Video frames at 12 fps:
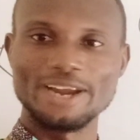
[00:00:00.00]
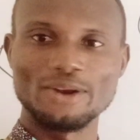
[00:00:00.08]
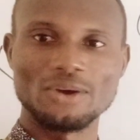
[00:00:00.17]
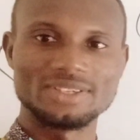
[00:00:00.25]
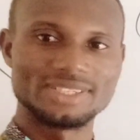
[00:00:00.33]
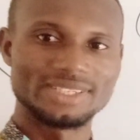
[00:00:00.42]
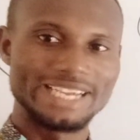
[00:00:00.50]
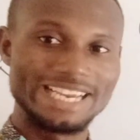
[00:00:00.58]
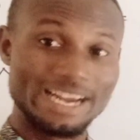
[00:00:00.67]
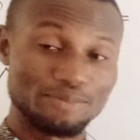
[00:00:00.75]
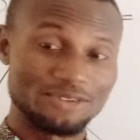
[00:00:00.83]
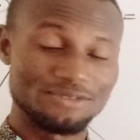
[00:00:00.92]
a lot in
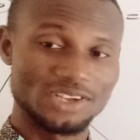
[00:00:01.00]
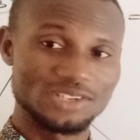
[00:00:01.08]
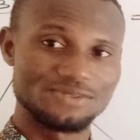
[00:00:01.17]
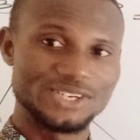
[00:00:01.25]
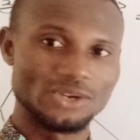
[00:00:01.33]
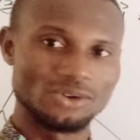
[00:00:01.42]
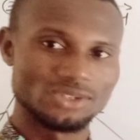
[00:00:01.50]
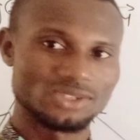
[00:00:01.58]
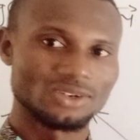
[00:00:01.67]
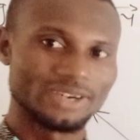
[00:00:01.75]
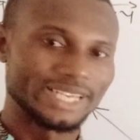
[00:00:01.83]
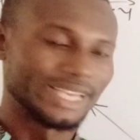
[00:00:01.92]
the previous videos.
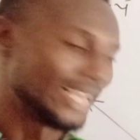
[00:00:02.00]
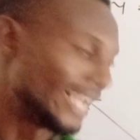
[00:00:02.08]
Okay,